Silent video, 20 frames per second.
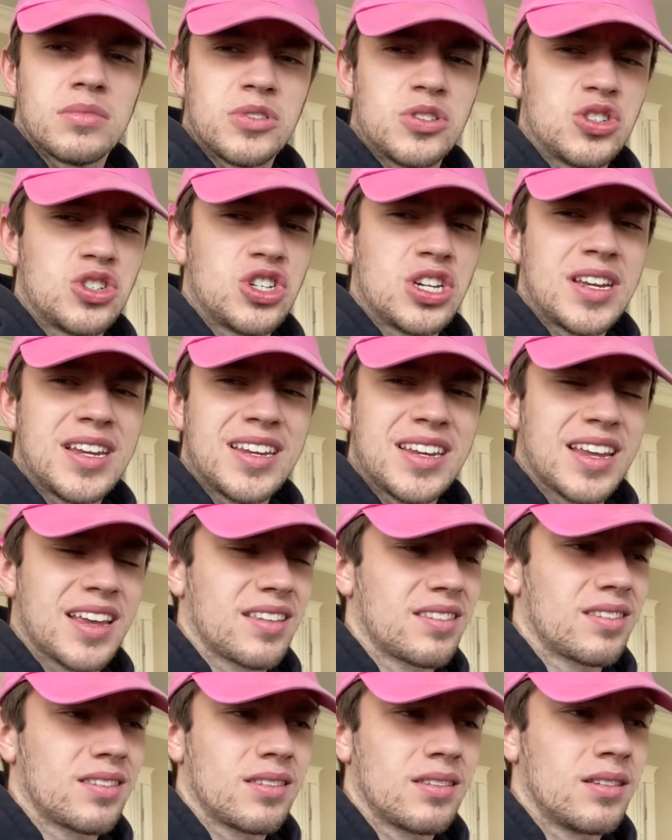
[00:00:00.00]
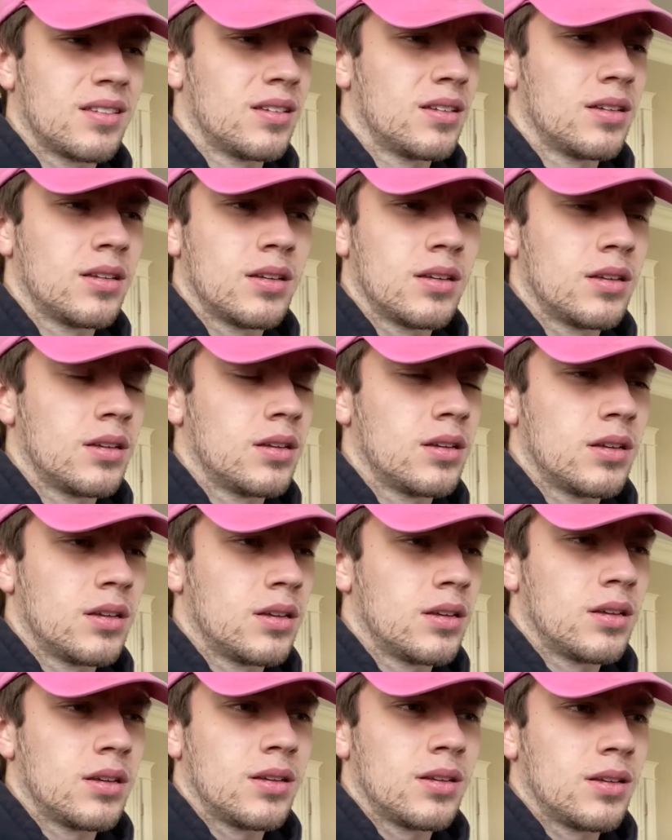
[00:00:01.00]
Genius.
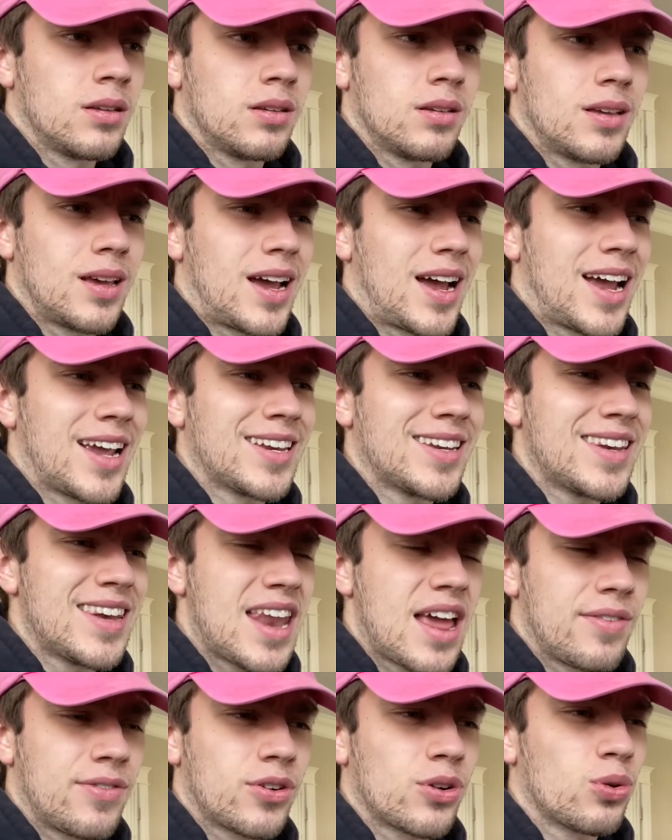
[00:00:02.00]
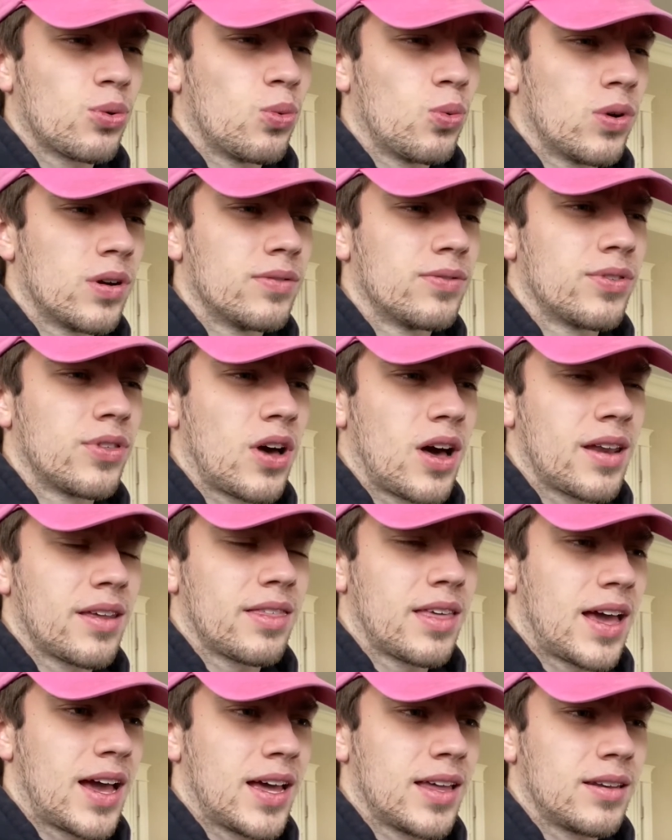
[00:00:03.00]
I never would have thought of
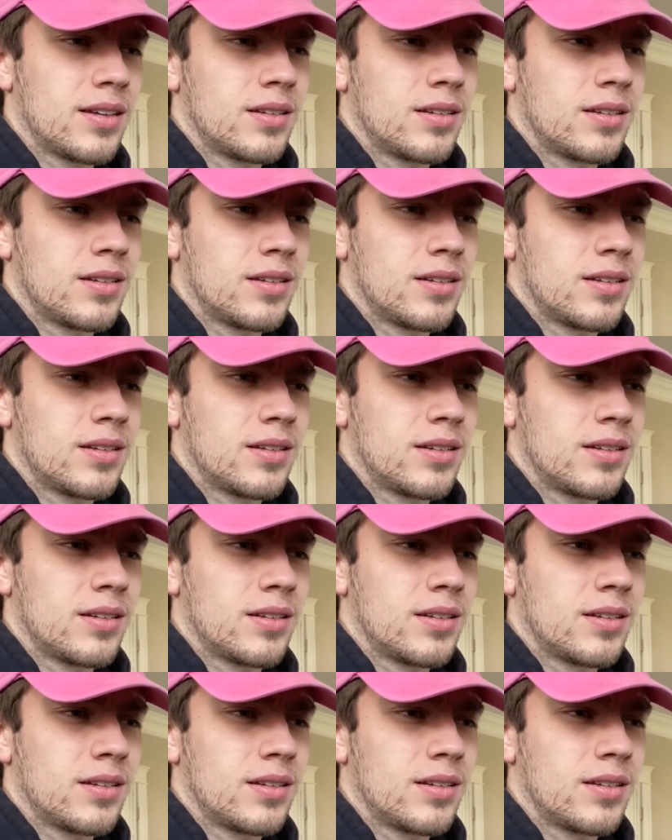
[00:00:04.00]
that.